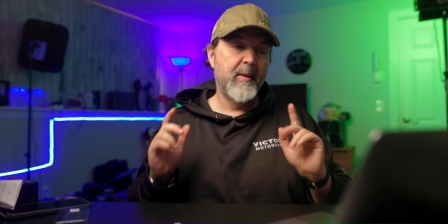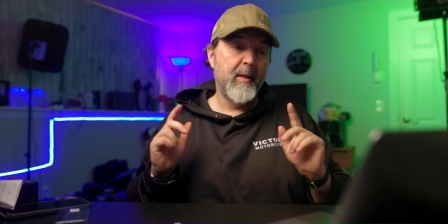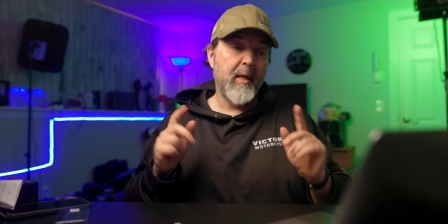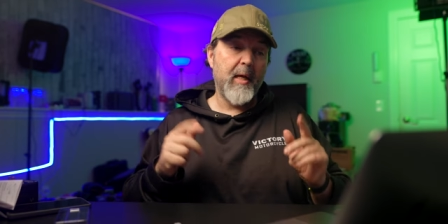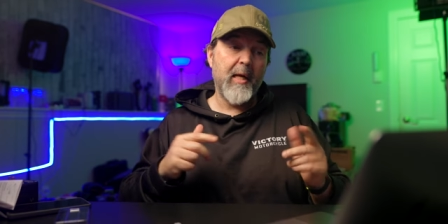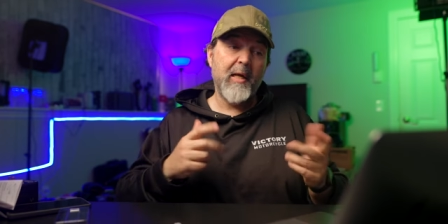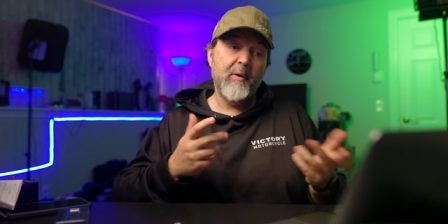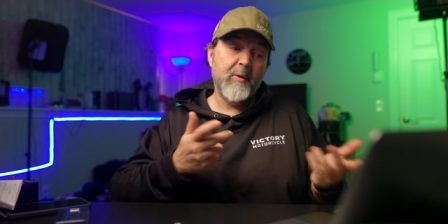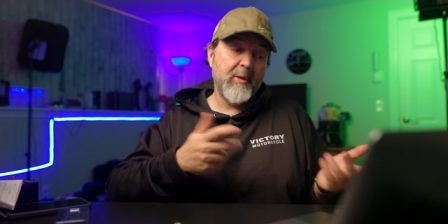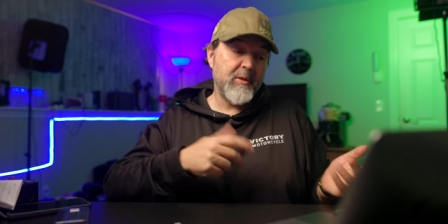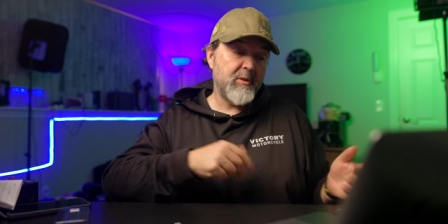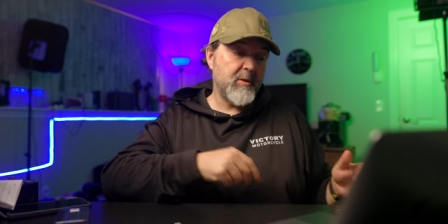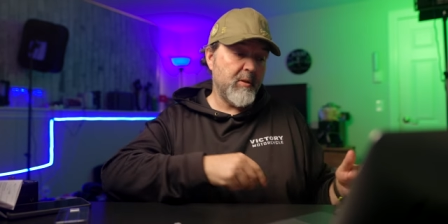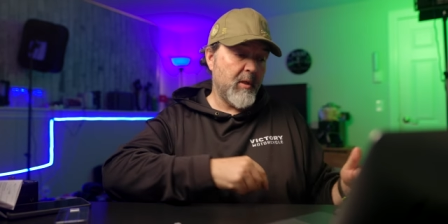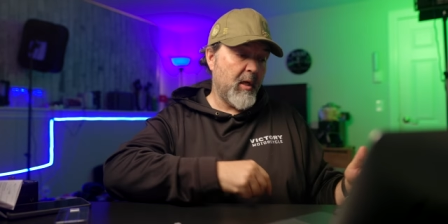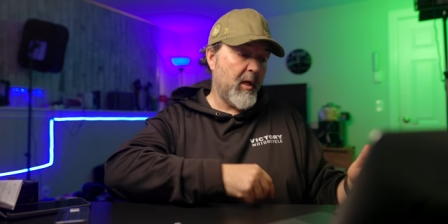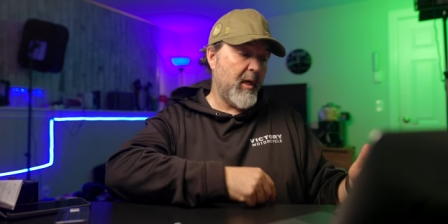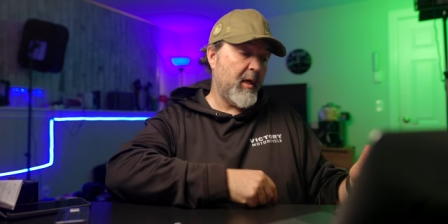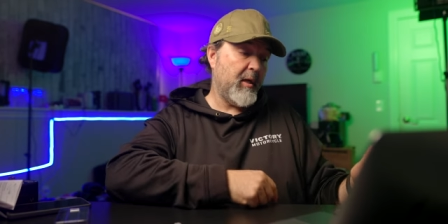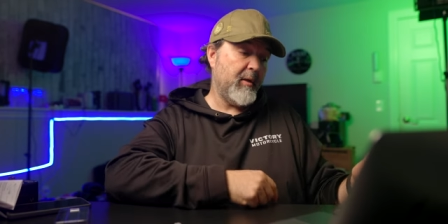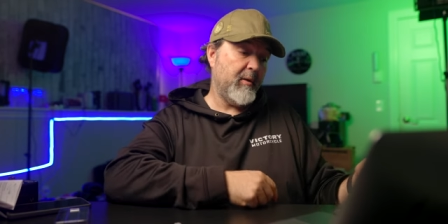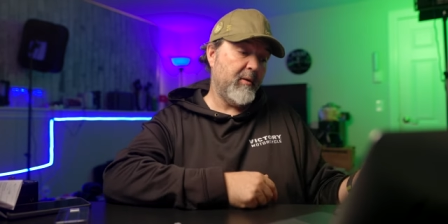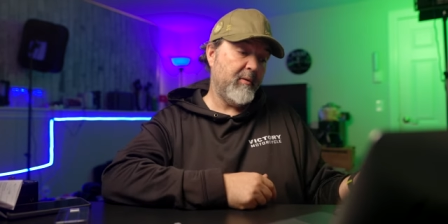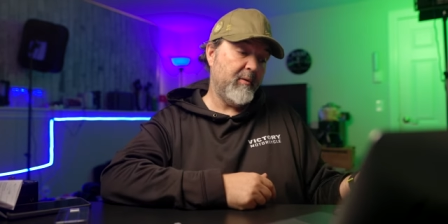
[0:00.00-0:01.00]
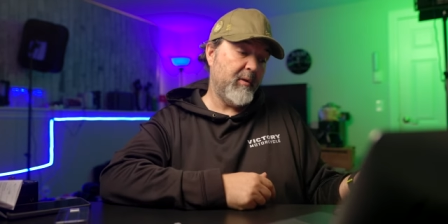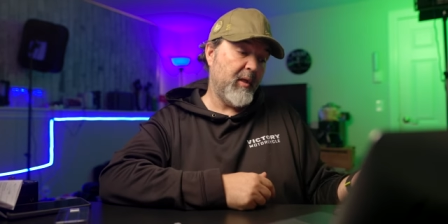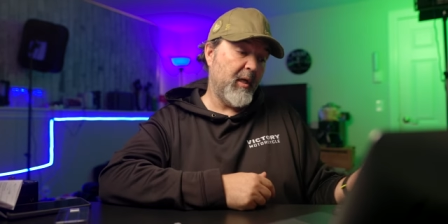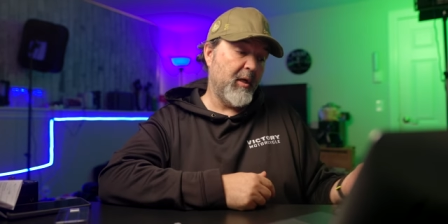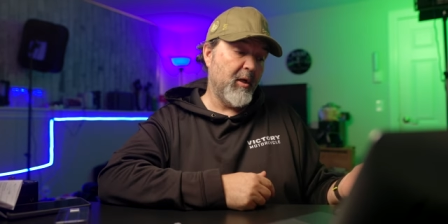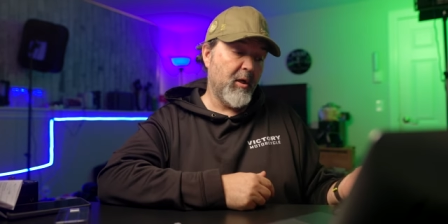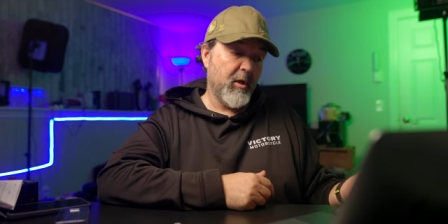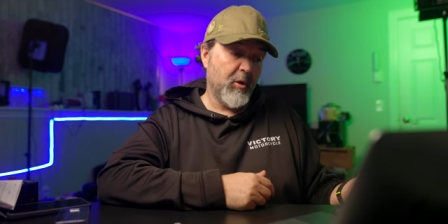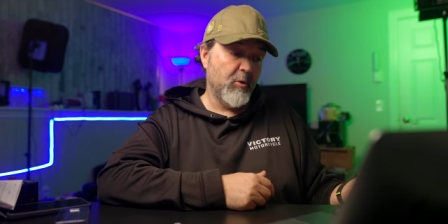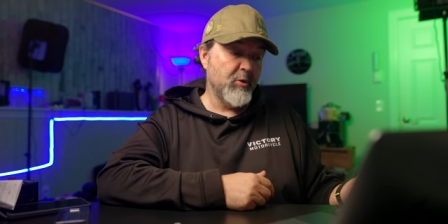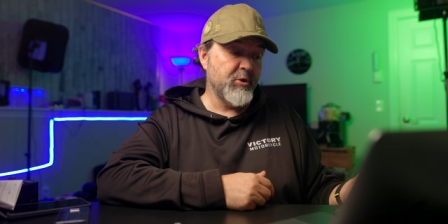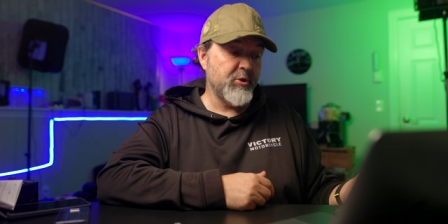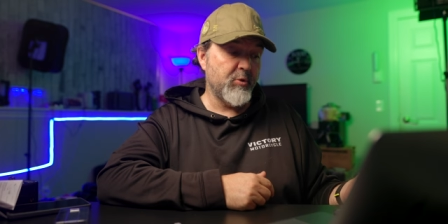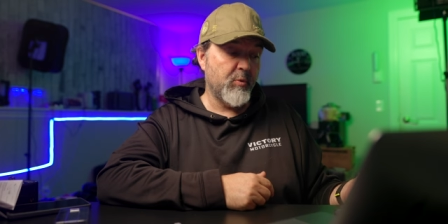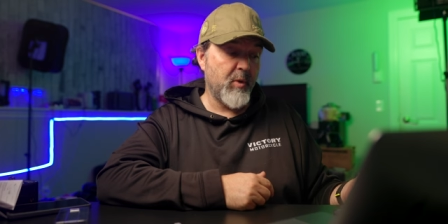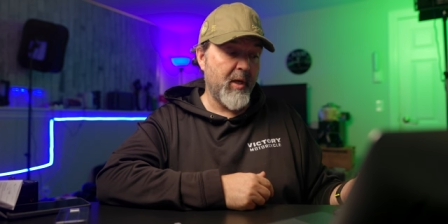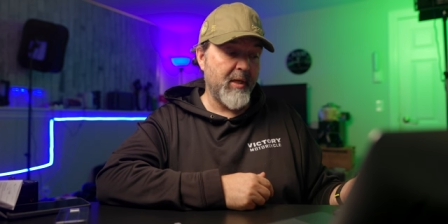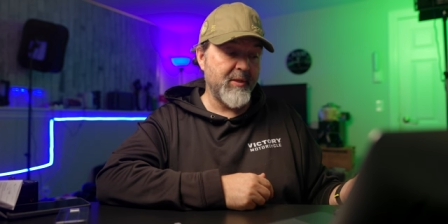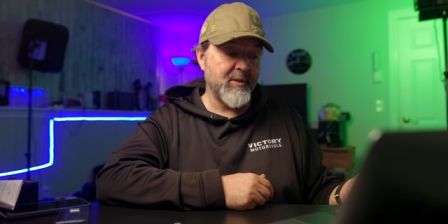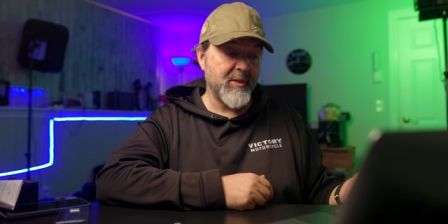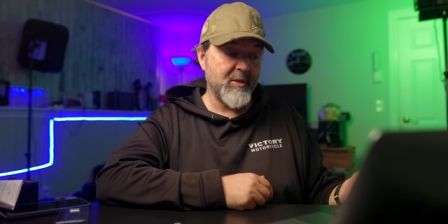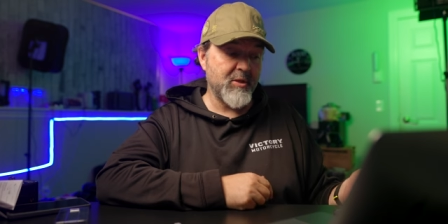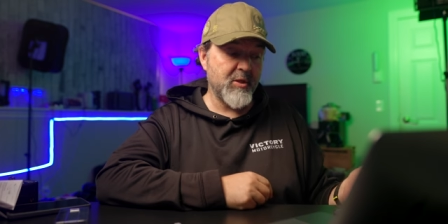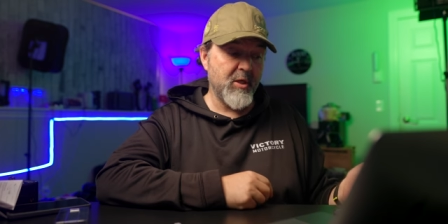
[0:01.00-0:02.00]
Anyways, uh,
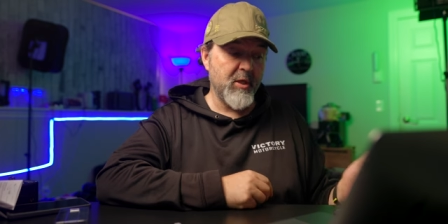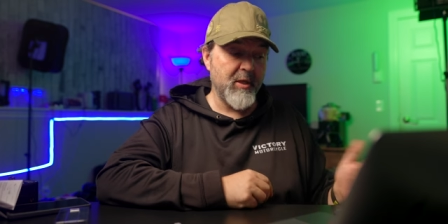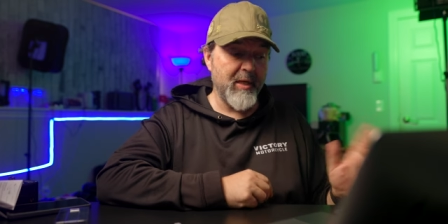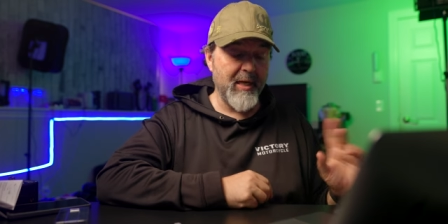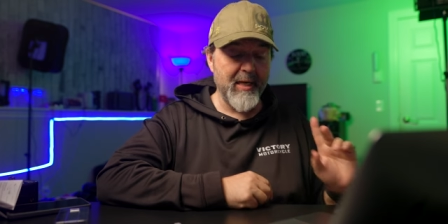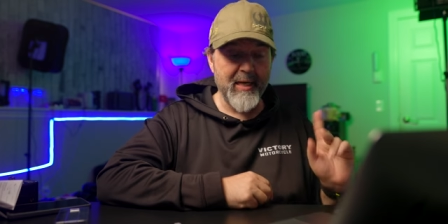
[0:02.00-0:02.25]
enclosure-wise, it's good.